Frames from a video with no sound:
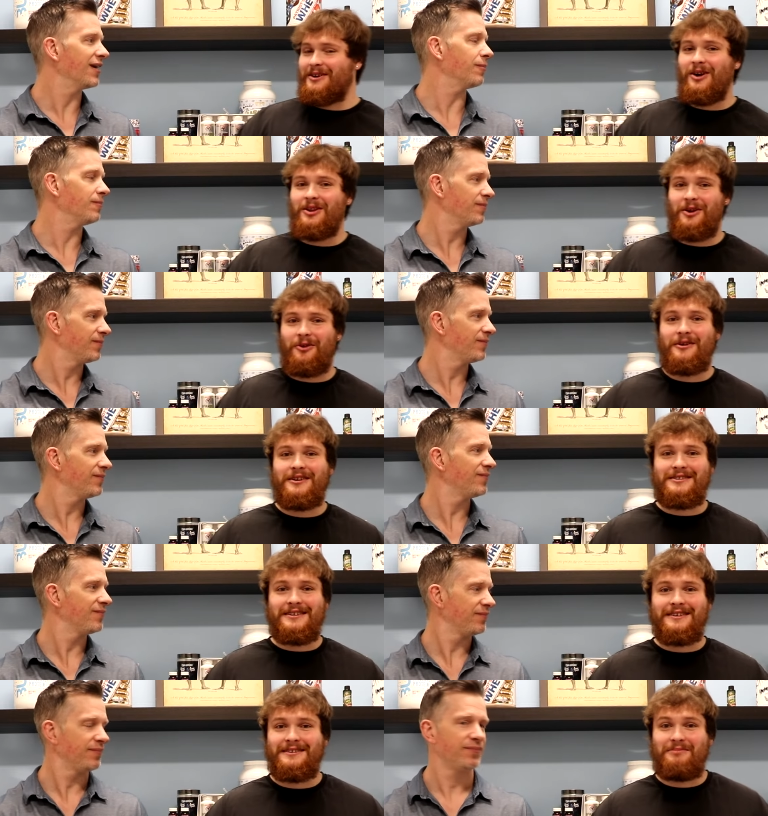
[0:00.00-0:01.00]
Speaker 1: yep. call it
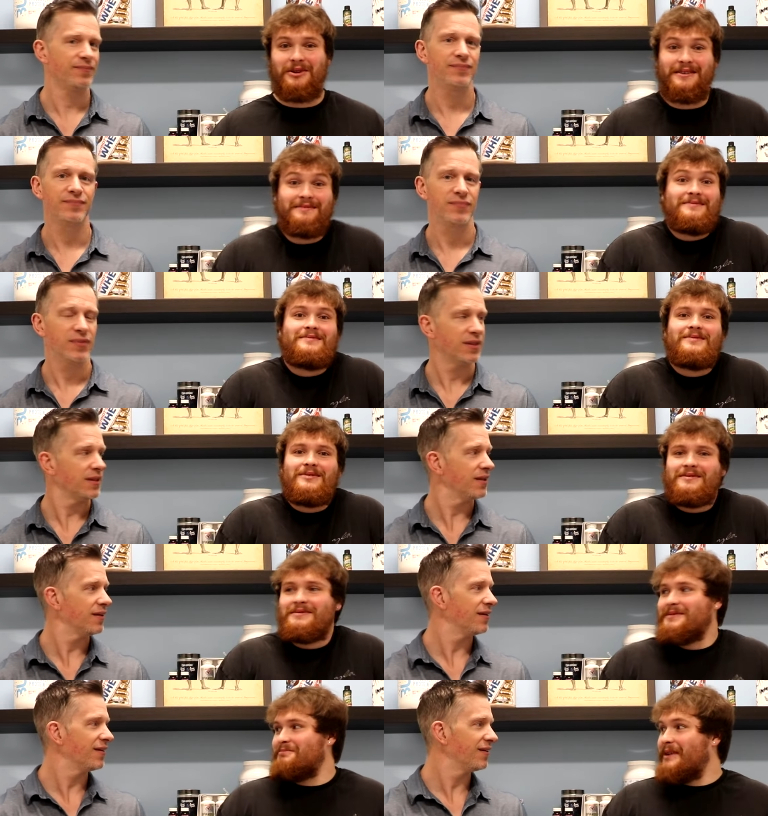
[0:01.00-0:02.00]
creatine, but it
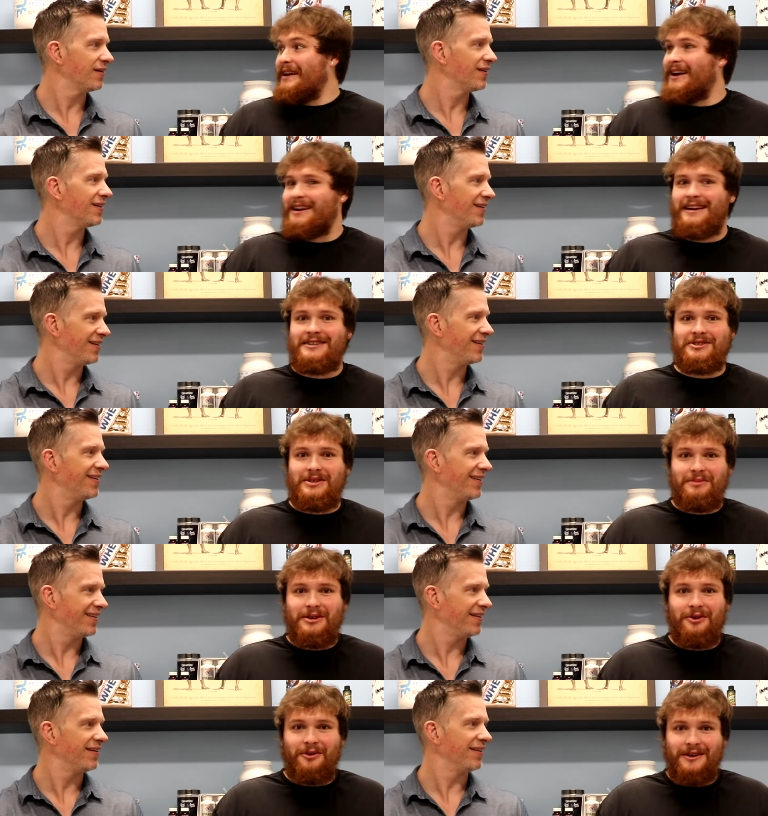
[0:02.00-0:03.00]
gotta actually
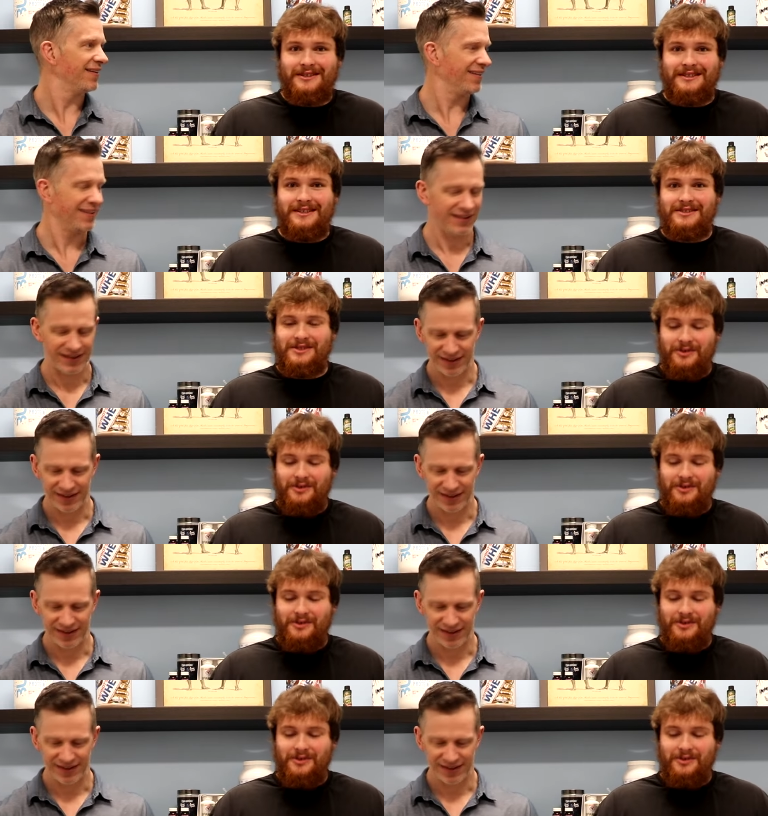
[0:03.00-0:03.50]
be creatine.